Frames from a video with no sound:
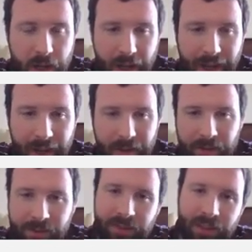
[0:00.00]
and we're
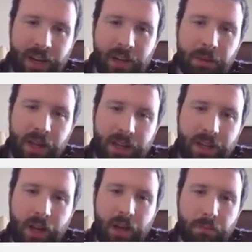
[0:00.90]
just kind of plucking
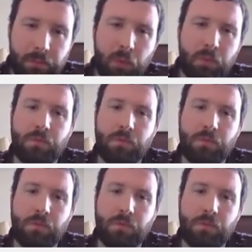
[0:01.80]
along. Boom,